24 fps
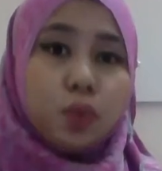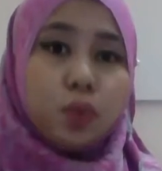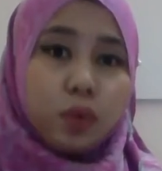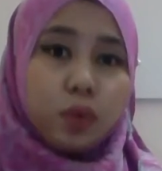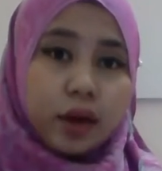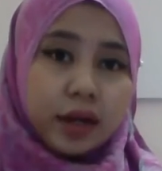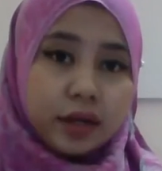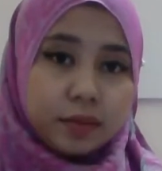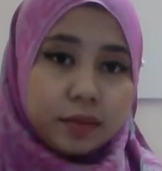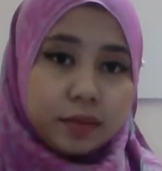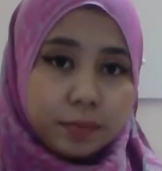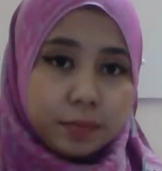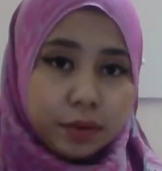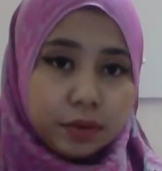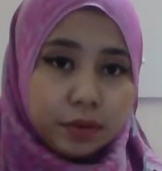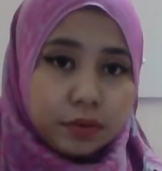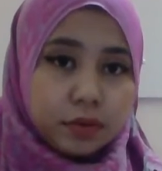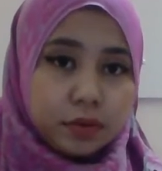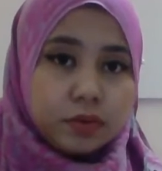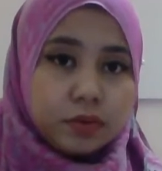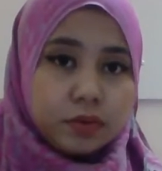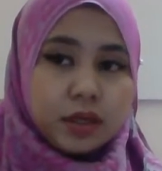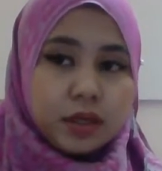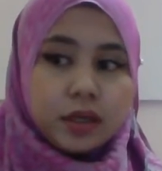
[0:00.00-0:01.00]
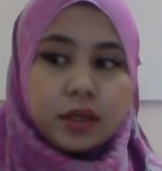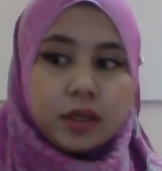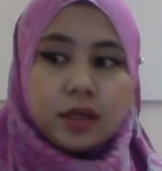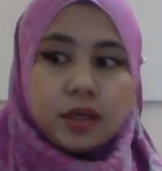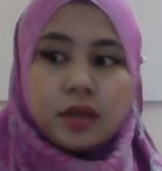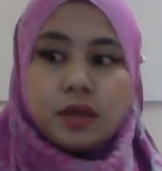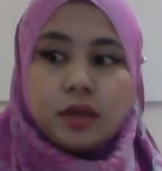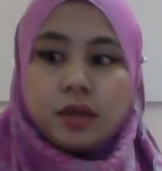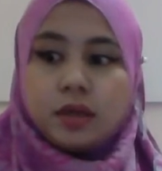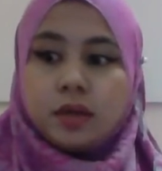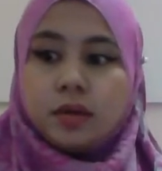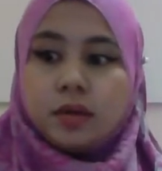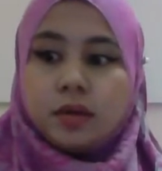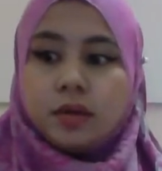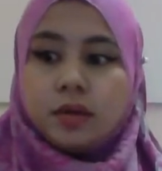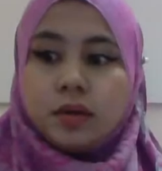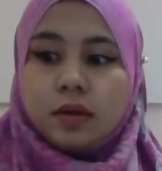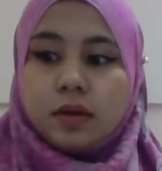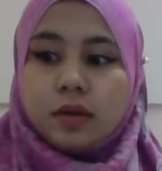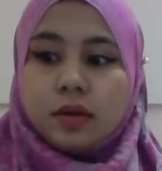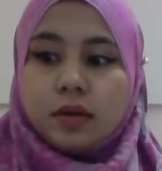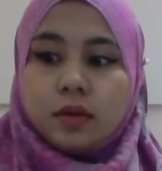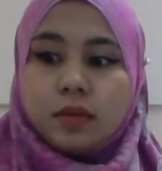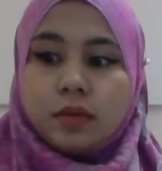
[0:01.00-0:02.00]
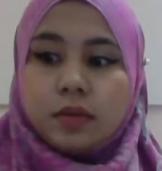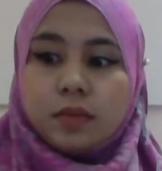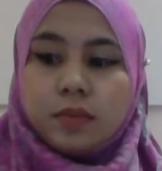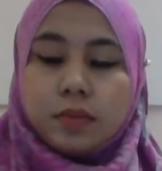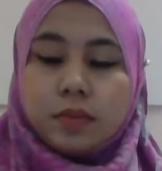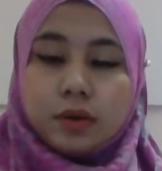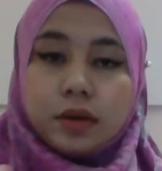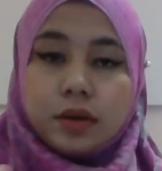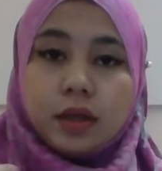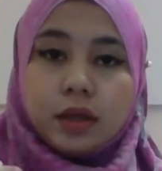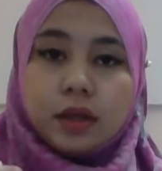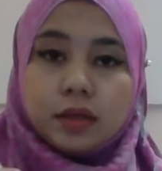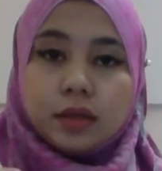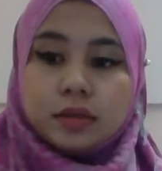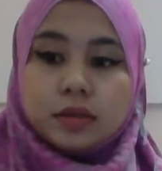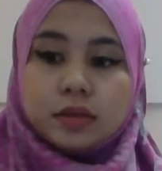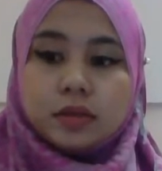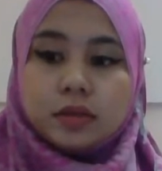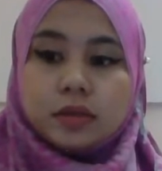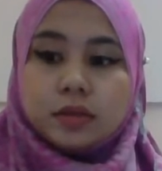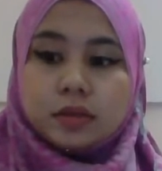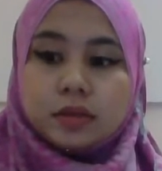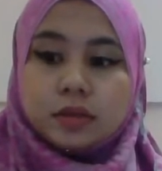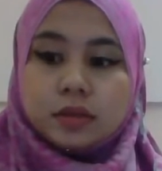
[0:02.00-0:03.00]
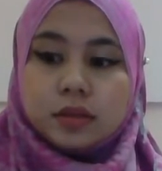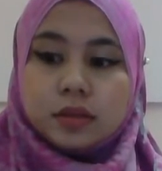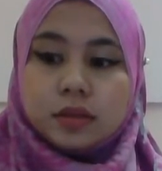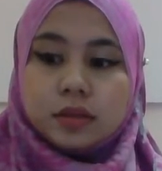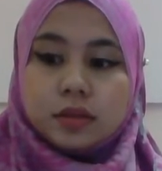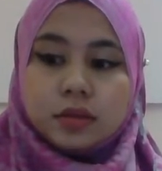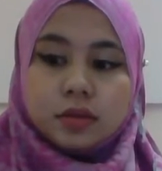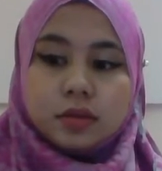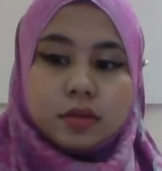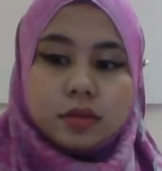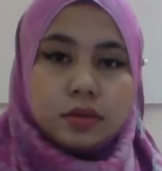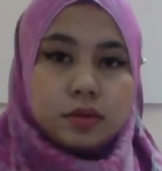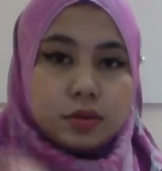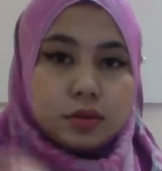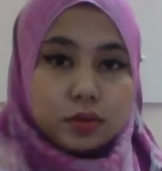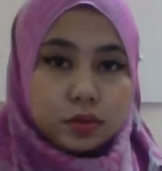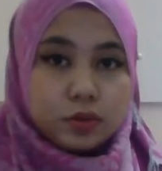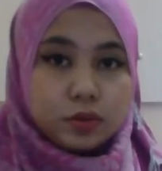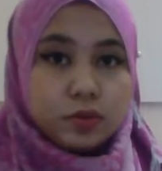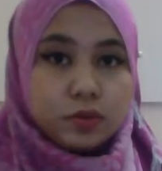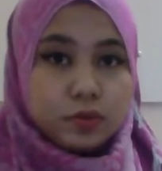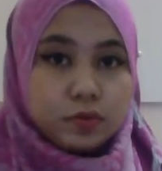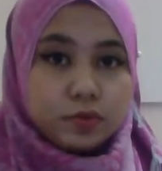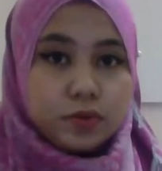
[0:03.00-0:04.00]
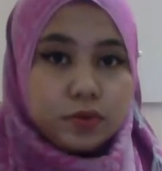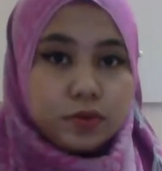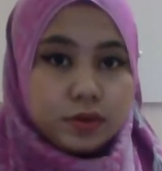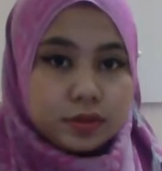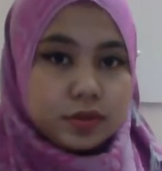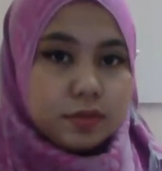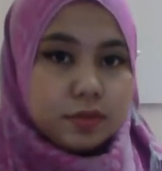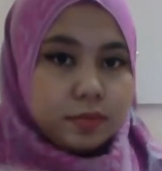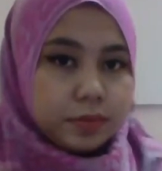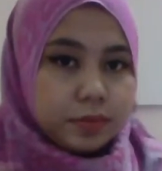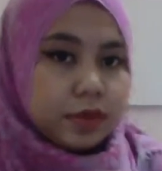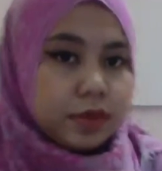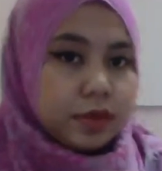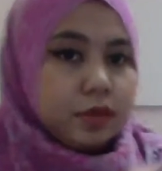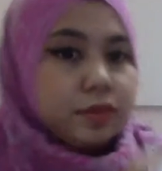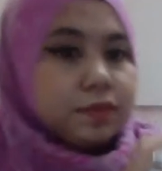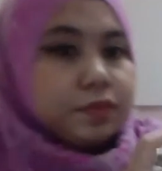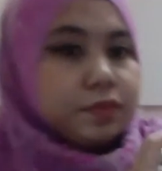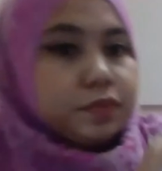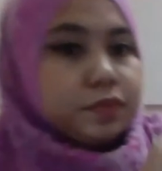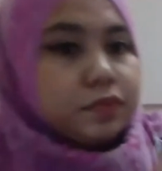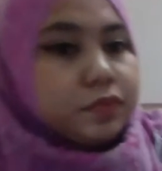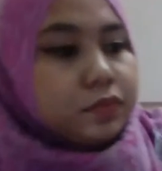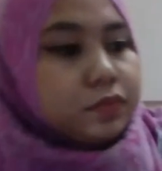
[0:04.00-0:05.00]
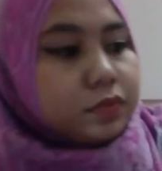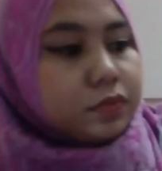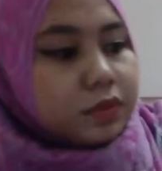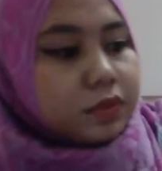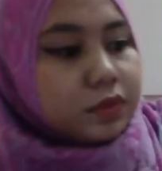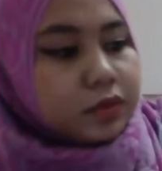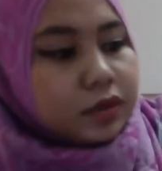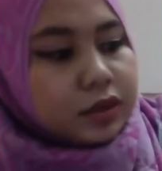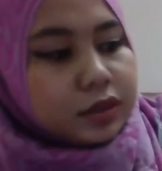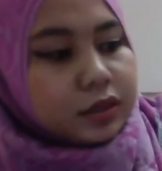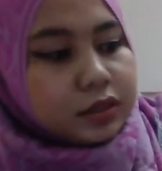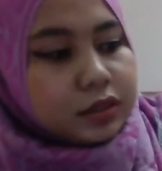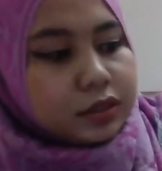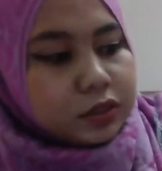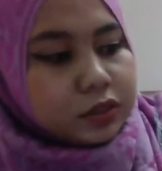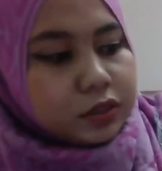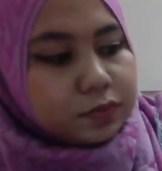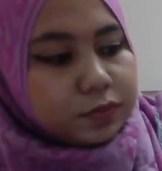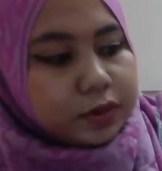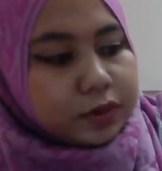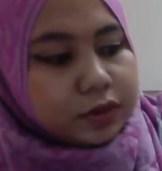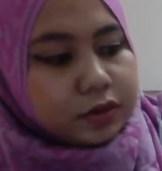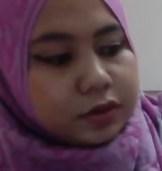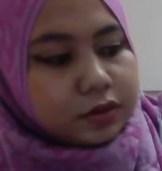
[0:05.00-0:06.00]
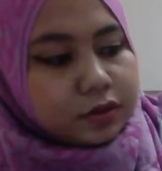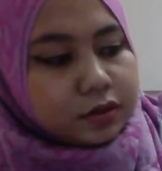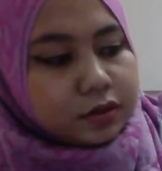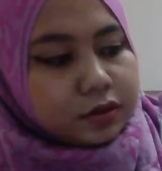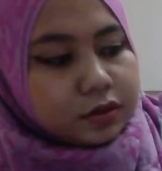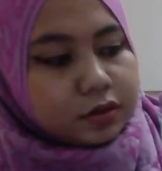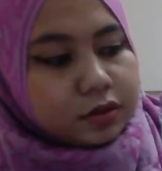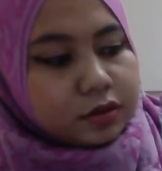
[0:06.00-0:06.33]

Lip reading: white powdery products. So for example, I just spray.